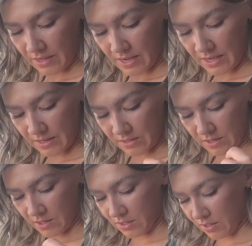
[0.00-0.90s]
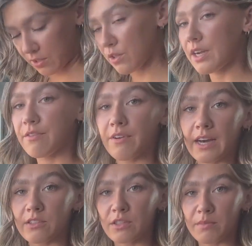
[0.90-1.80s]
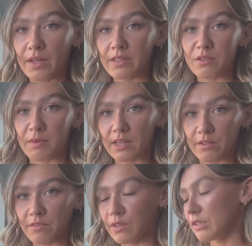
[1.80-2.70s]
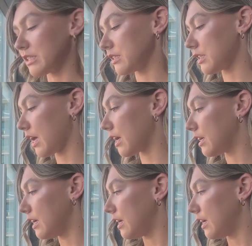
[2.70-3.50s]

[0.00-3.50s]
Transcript: And another great factor about these microphones is that